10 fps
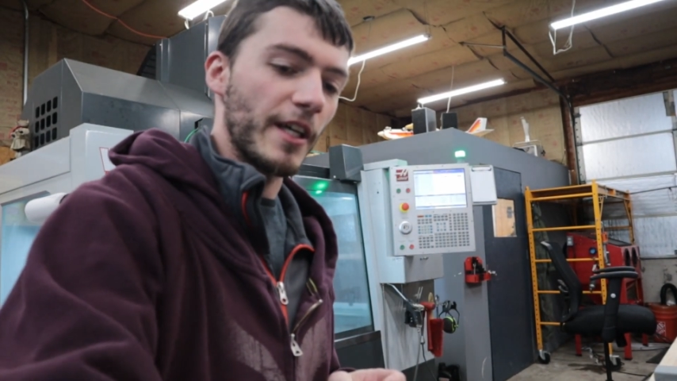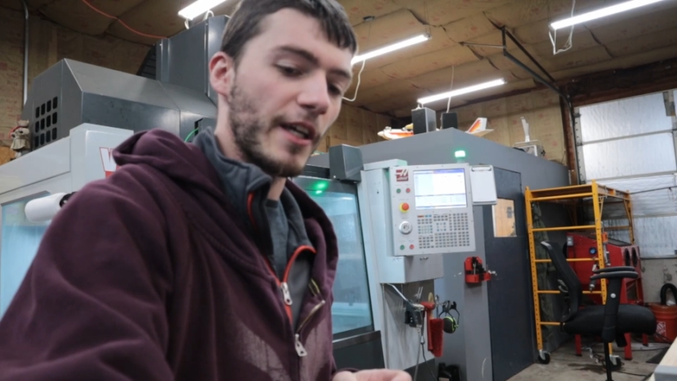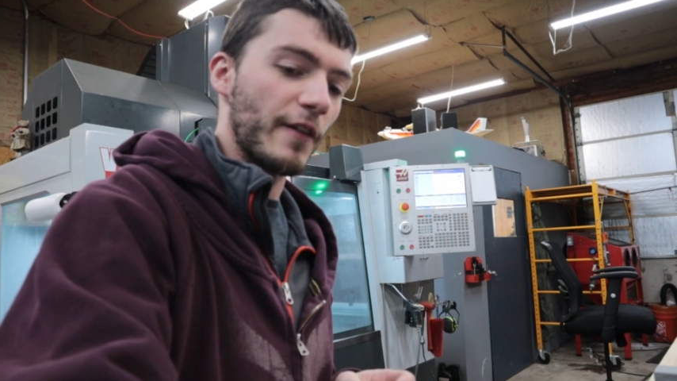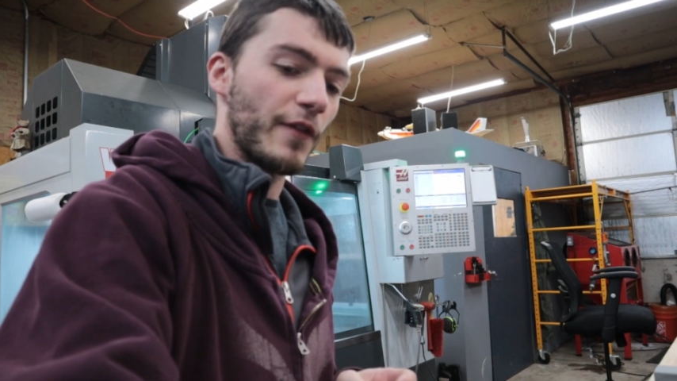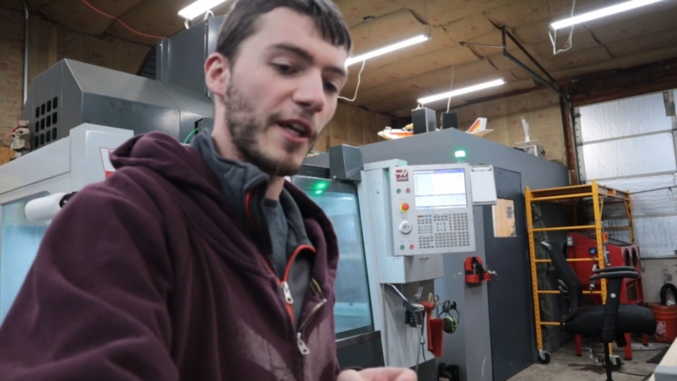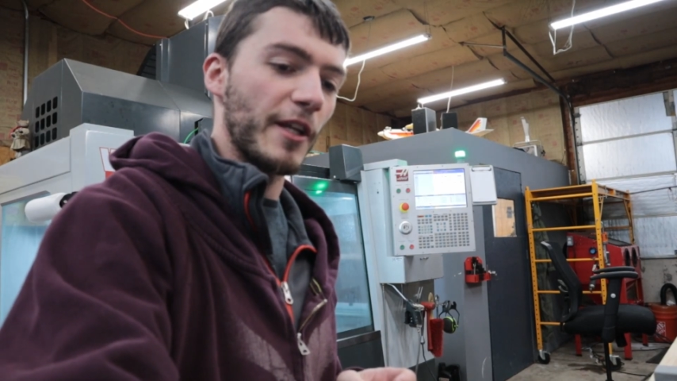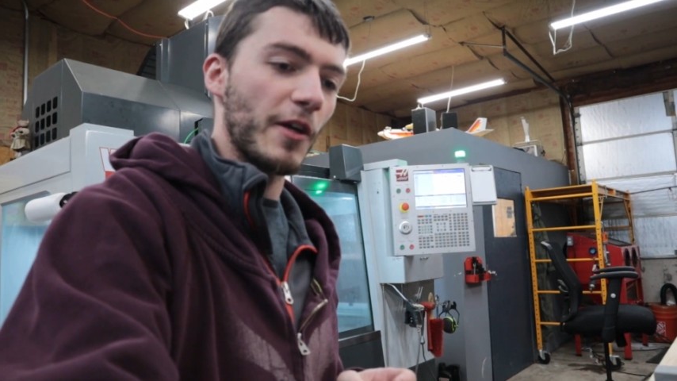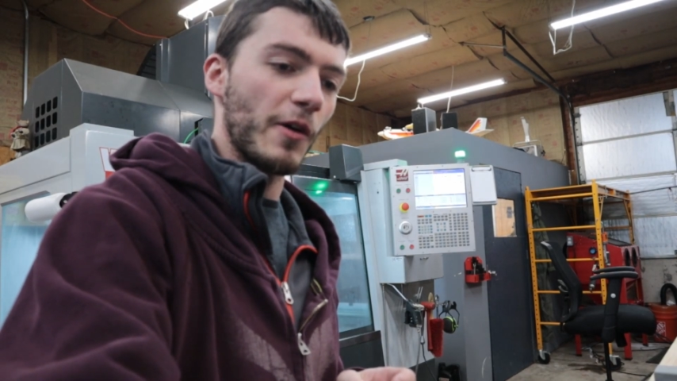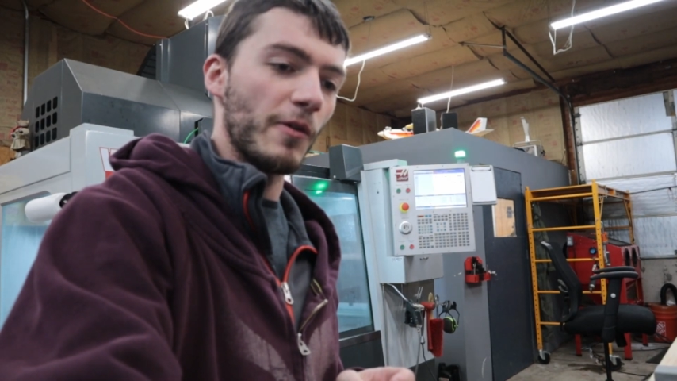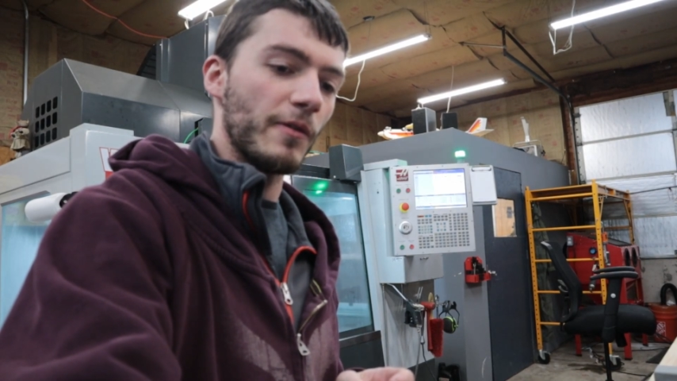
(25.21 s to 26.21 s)
If they
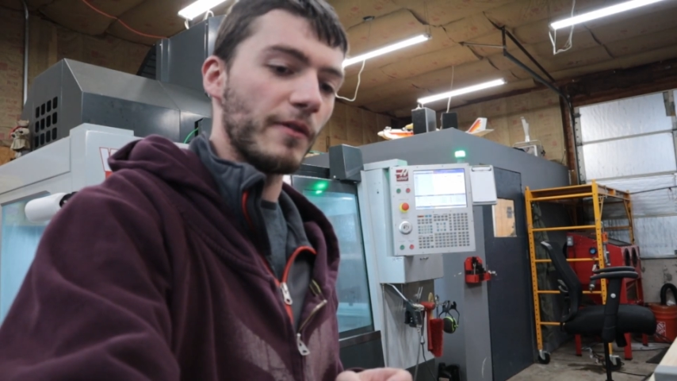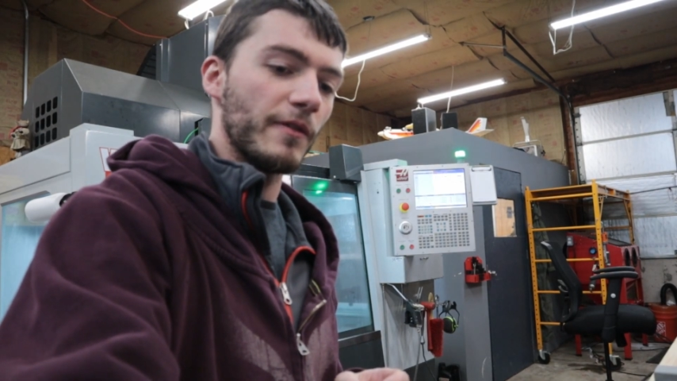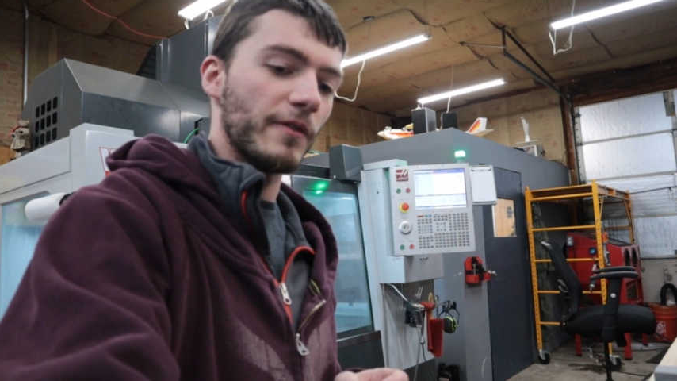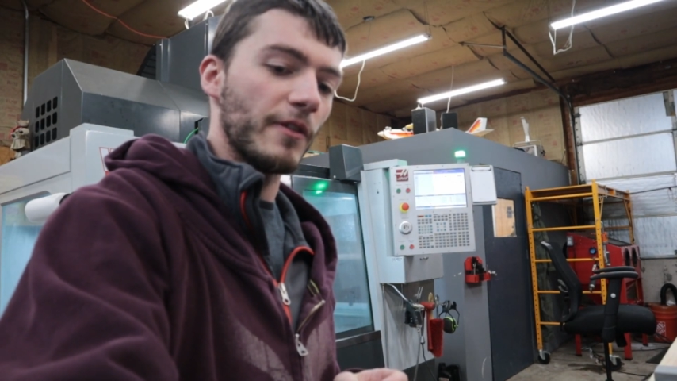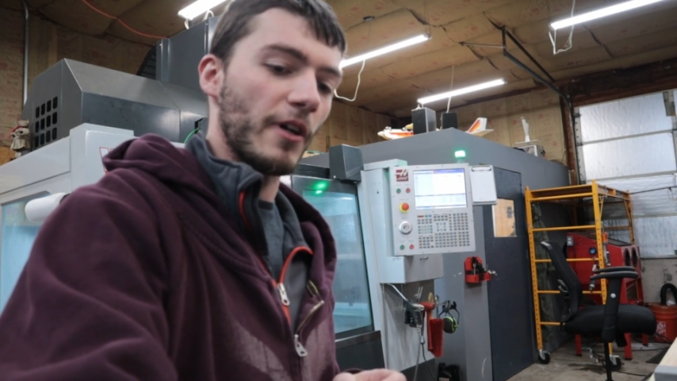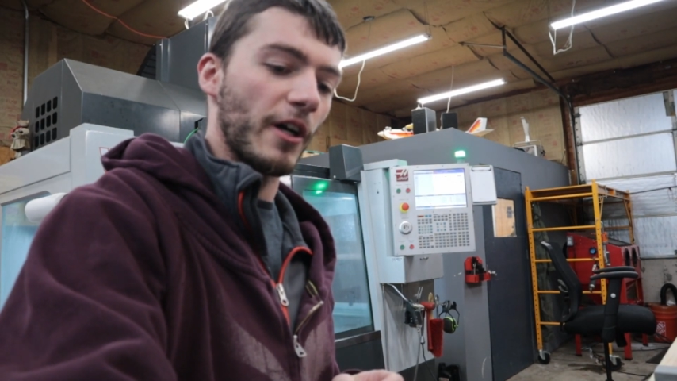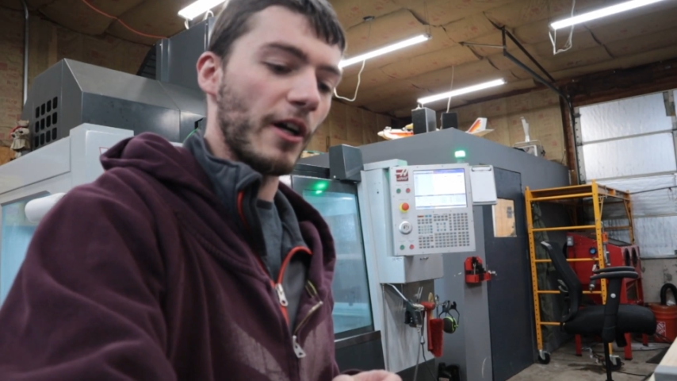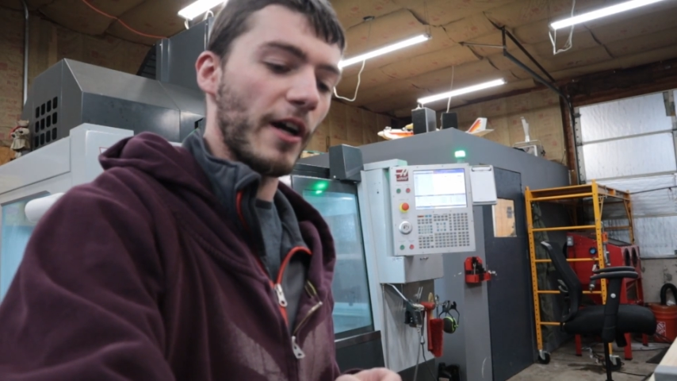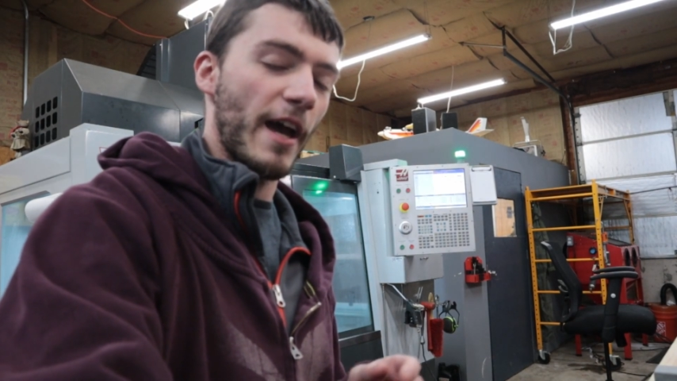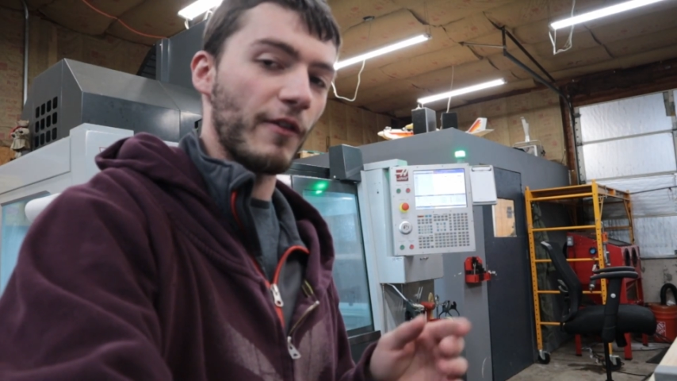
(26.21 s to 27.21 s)
don't
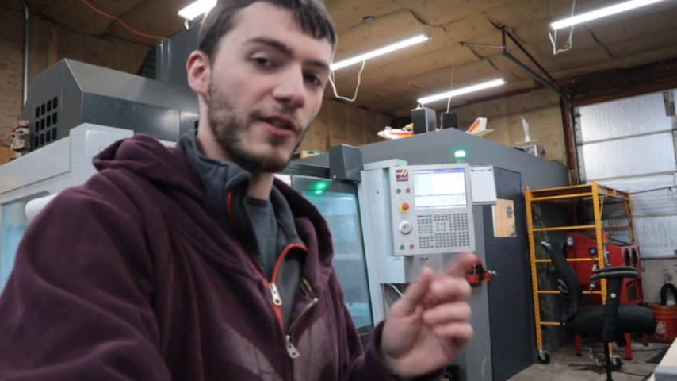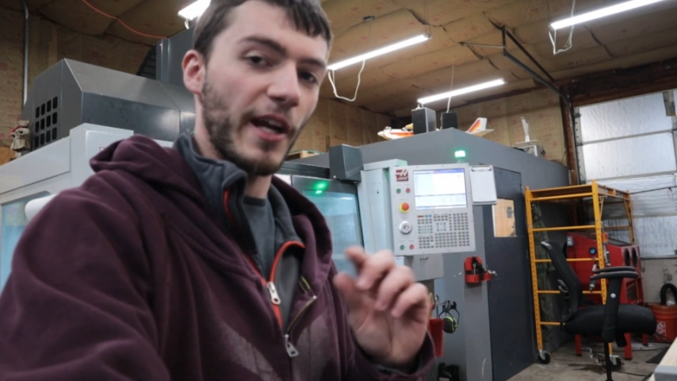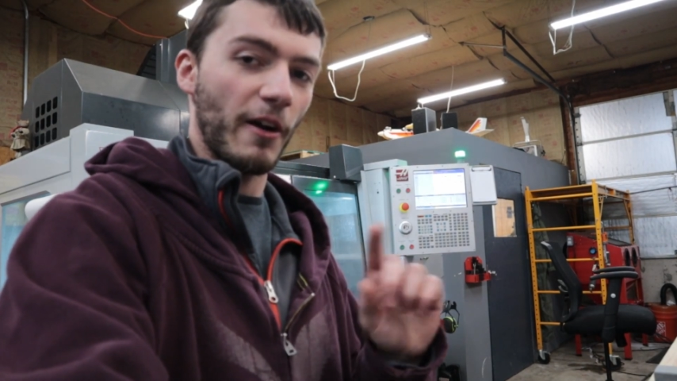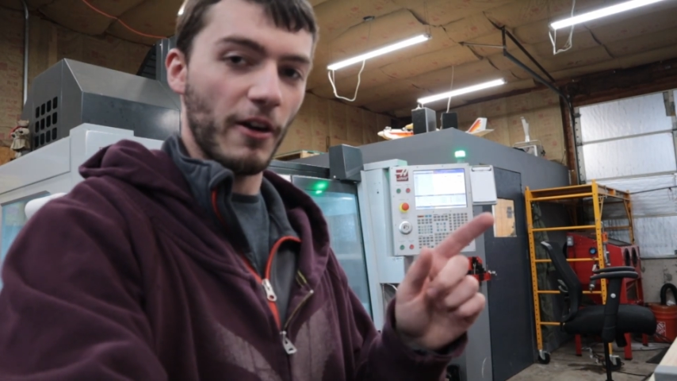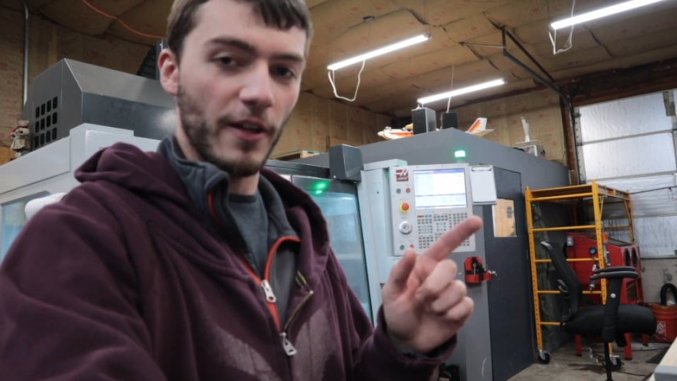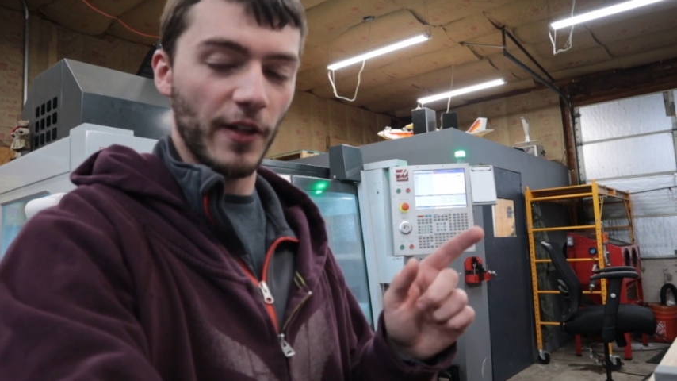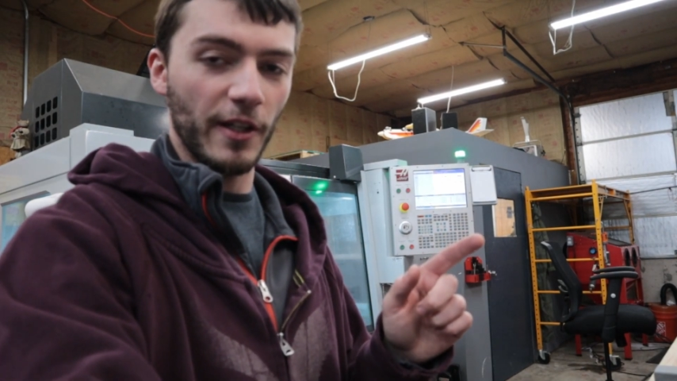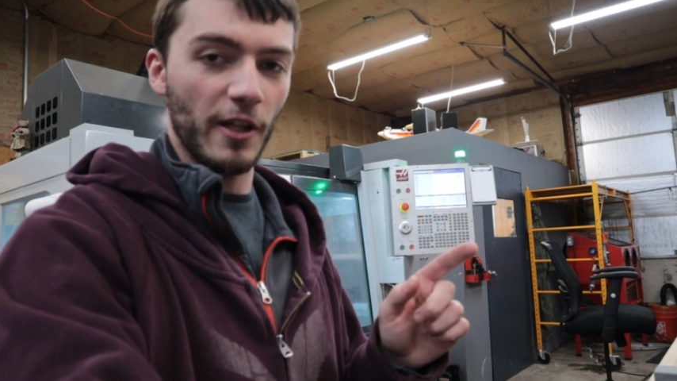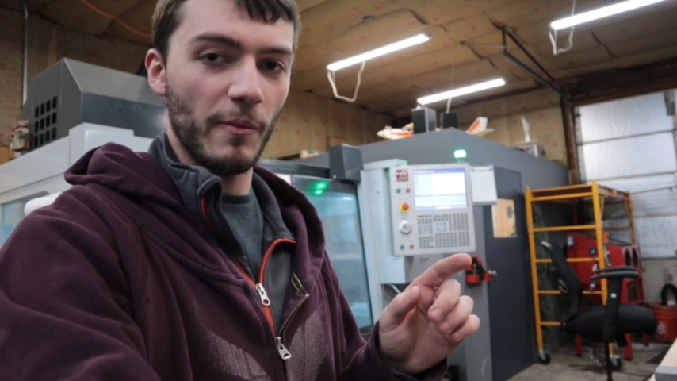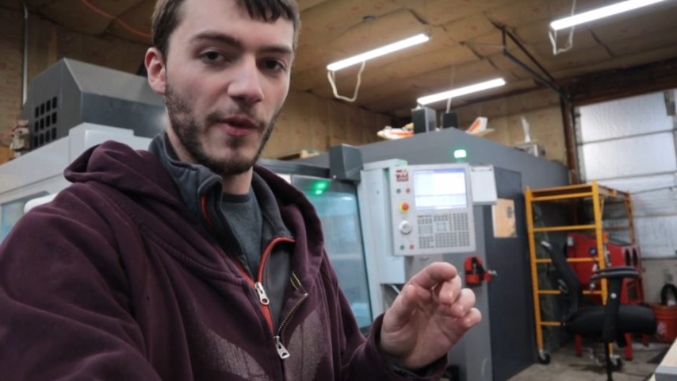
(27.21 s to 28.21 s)
have a tear or anything
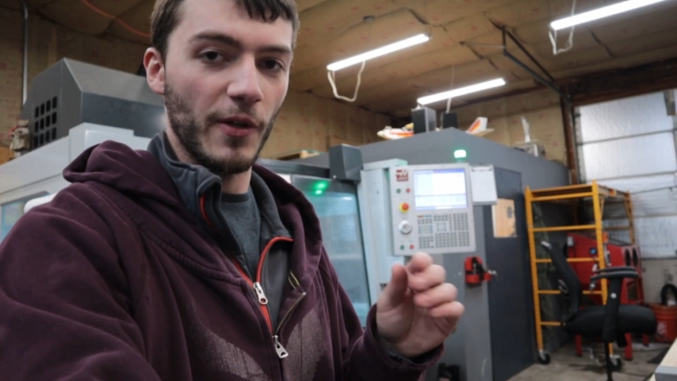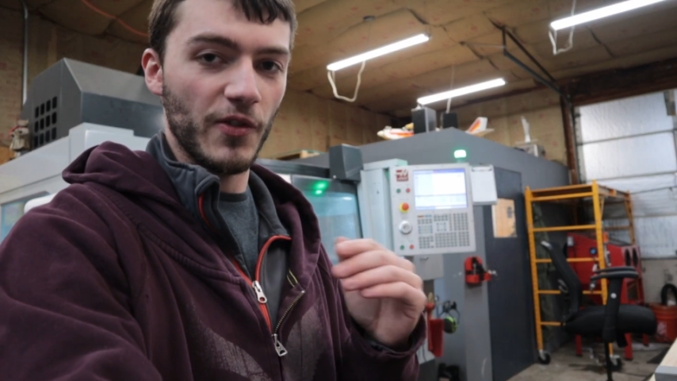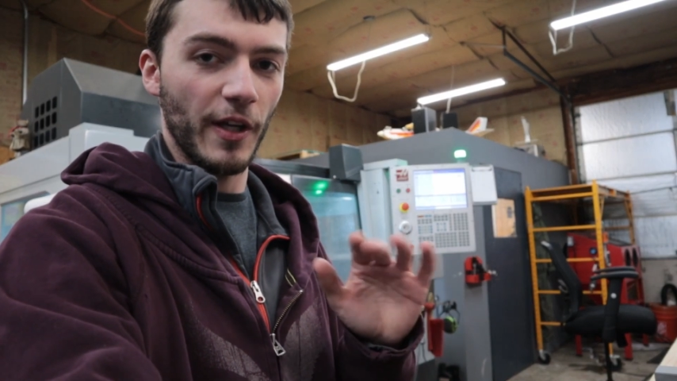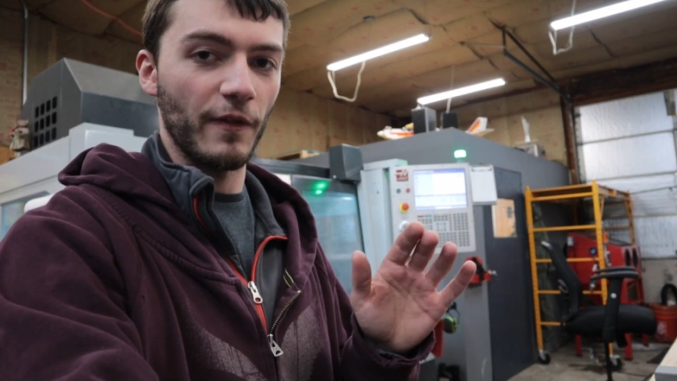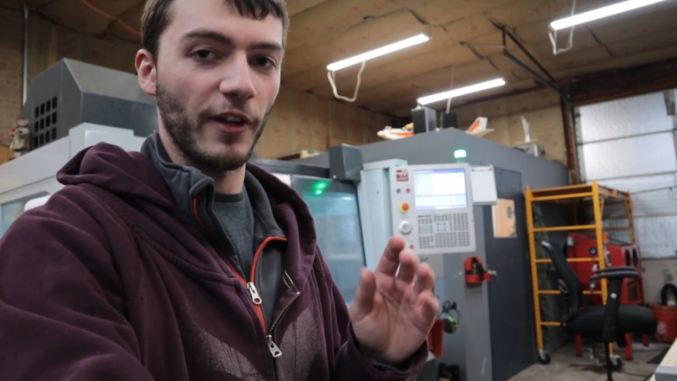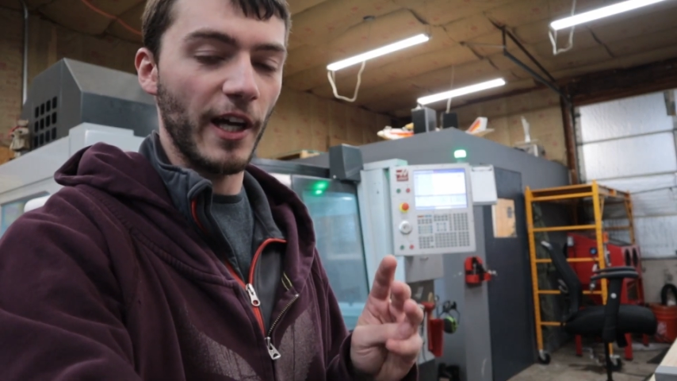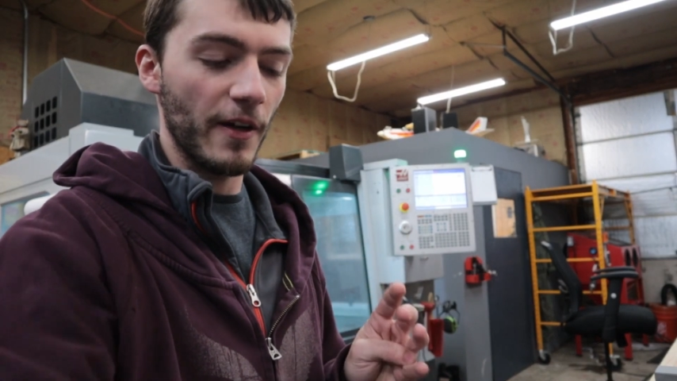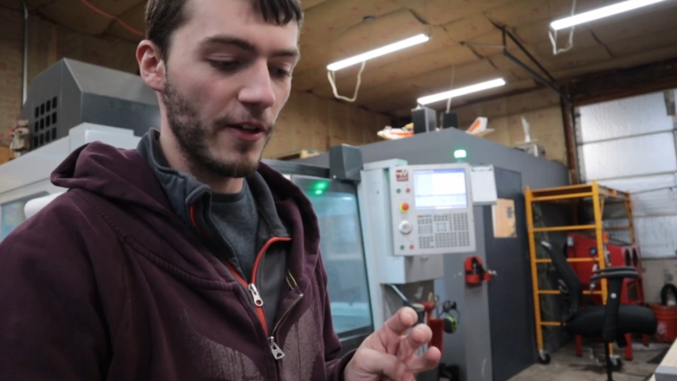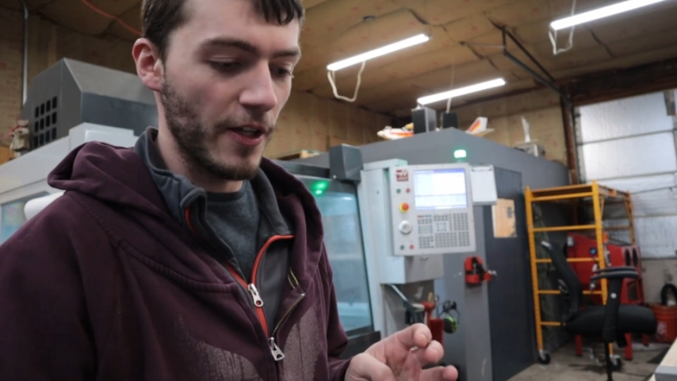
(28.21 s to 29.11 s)
in them, they'll stay flat.